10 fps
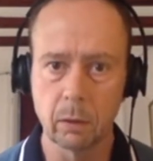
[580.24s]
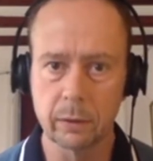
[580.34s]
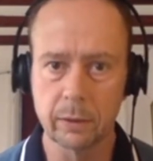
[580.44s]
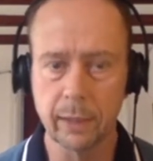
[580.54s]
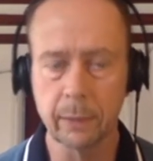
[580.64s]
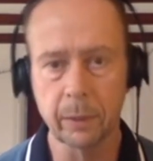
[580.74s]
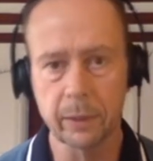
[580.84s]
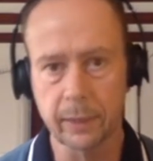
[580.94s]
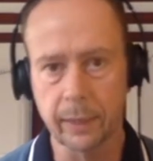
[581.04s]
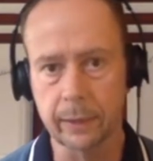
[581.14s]
day by
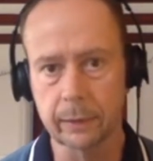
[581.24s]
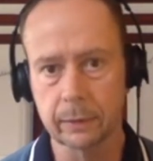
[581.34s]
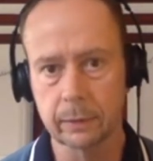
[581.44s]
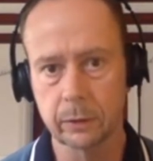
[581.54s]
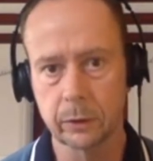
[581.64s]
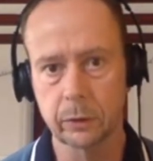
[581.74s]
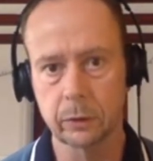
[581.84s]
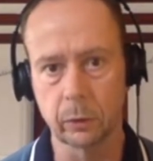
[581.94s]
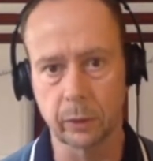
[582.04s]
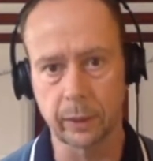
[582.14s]
day
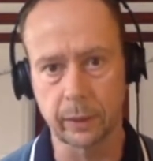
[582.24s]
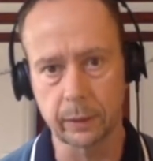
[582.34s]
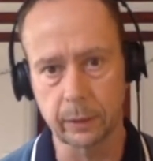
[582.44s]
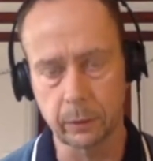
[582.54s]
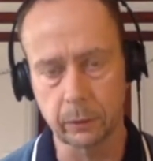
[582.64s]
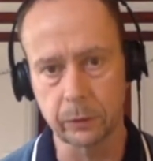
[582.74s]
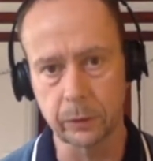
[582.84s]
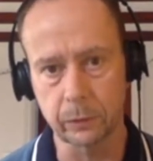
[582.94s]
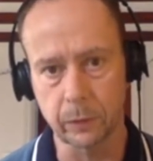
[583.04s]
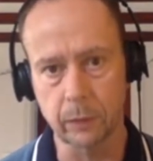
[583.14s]
looking at their own
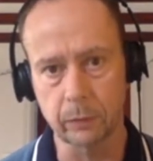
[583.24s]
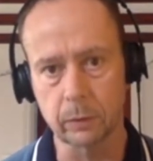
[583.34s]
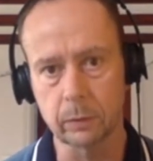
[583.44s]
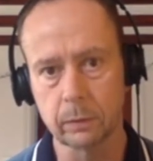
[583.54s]
survival